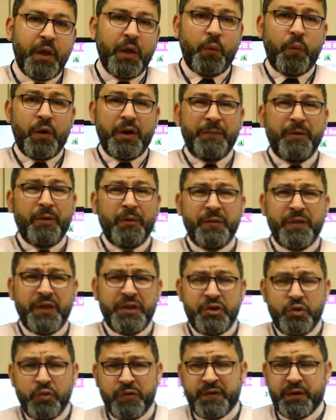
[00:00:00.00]
What about the
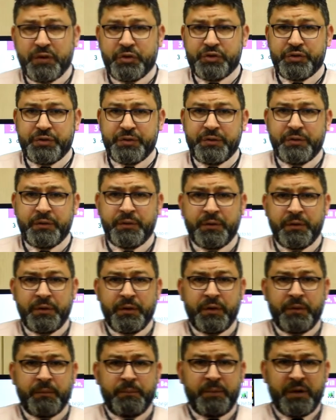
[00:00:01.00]
usage?
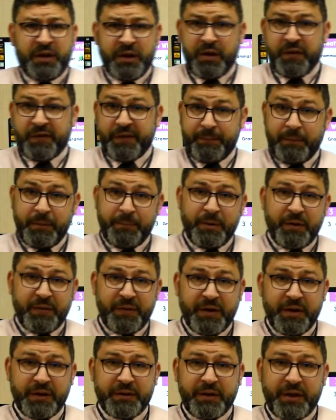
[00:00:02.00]
Because remember
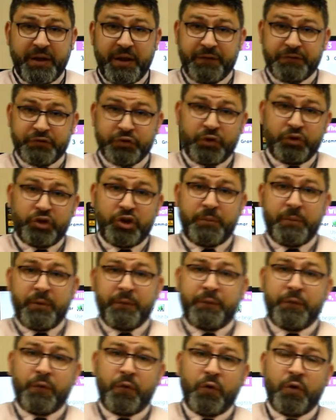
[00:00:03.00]
that I have told you
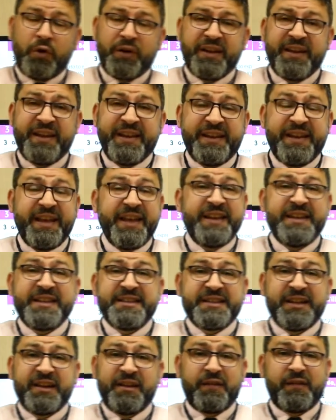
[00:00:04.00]
before, in any
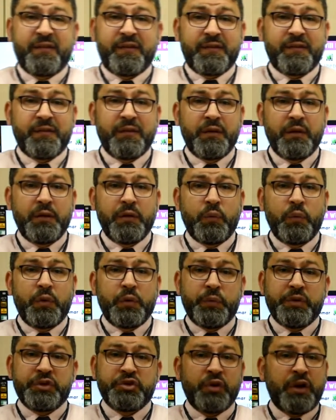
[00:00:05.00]
tense,
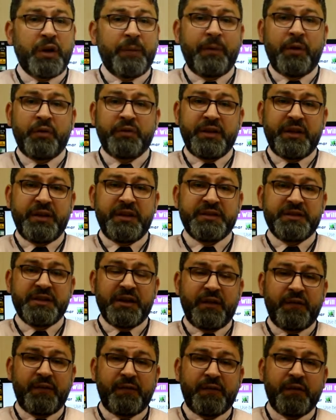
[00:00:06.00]
when we talk about any
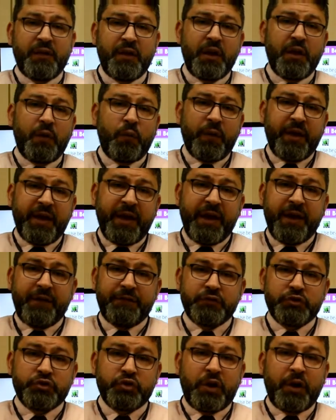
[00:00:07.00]
tense, we
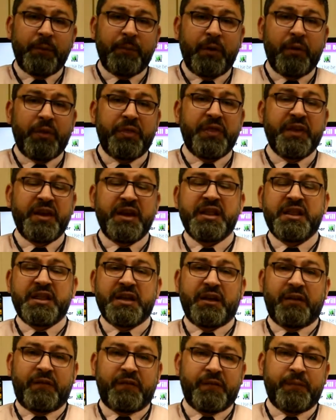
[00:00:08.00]
have to talk about three
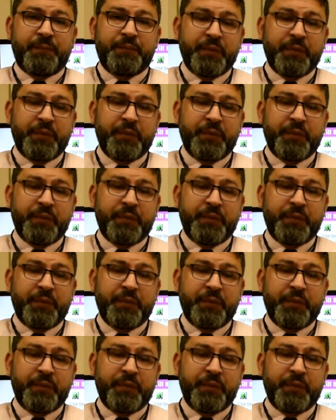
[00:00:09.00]
things.